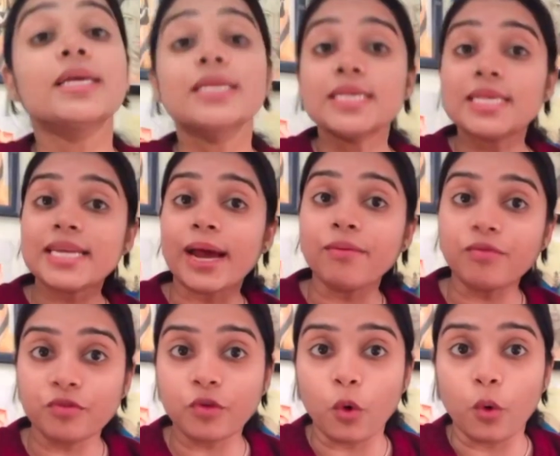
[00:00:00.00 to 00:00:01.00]
Step
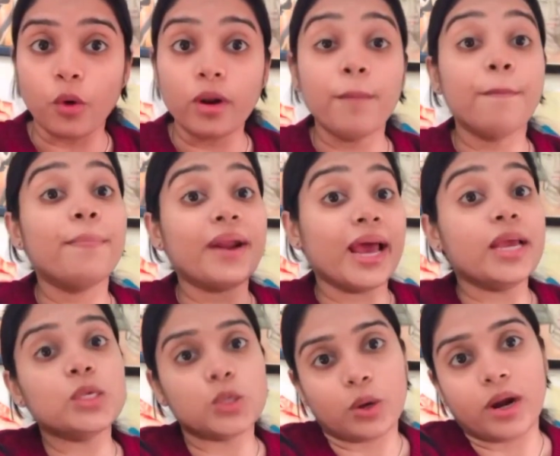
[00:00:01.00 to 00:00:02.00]
4,
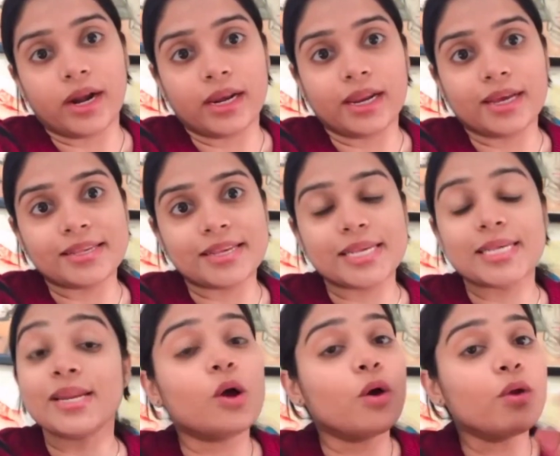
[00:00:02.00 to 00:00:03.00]
price your art classes.
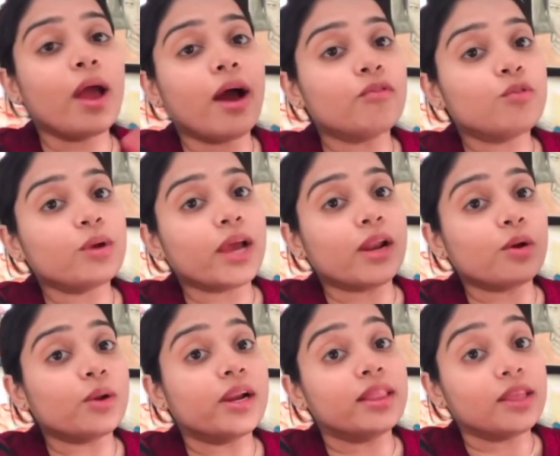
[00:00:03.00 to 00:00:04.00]
Now you have to
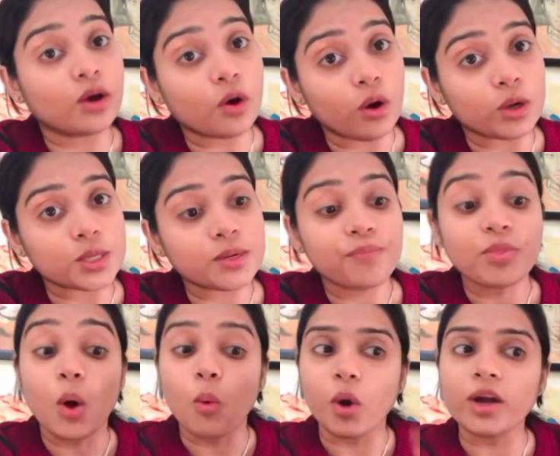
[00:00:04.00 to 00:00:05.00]
calculate the cost.
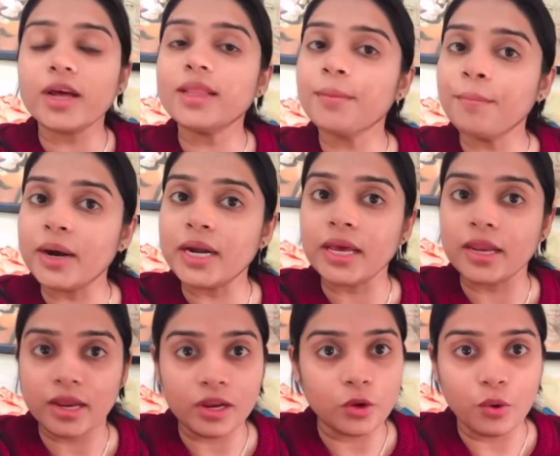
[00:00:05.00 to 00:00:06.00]
What are the
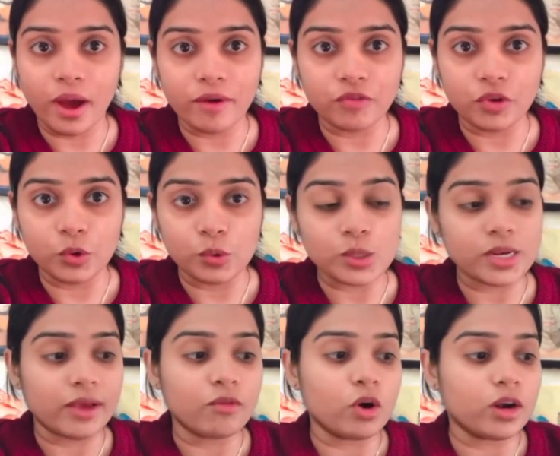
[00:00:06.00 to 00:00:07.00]
material you have used?
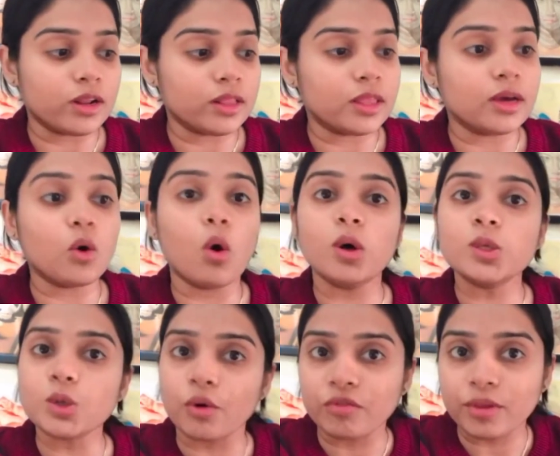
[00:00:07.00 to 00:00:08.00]
Like what are the
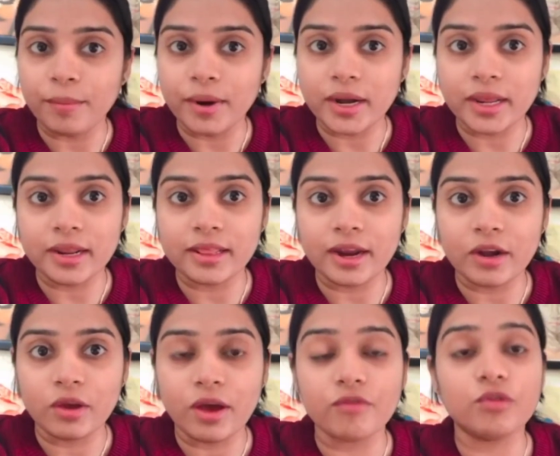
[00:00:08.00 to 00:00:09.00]
cost of the material
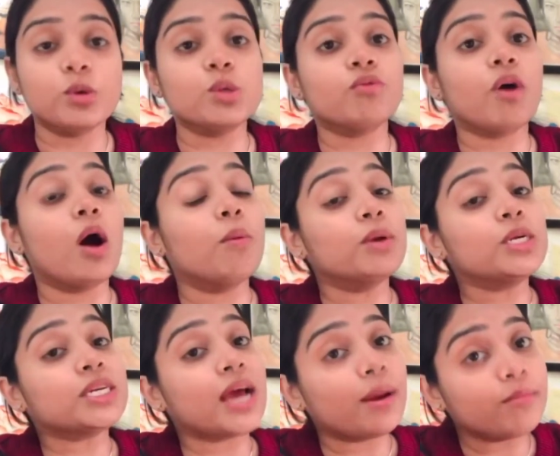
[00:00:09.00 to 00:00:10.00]
that you have used? How
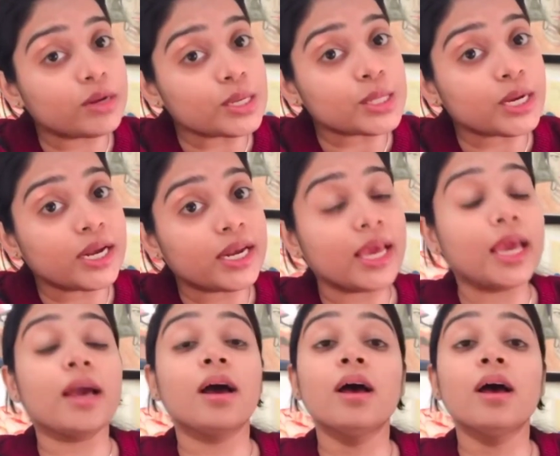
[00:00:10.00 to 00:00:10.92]
much time does it take?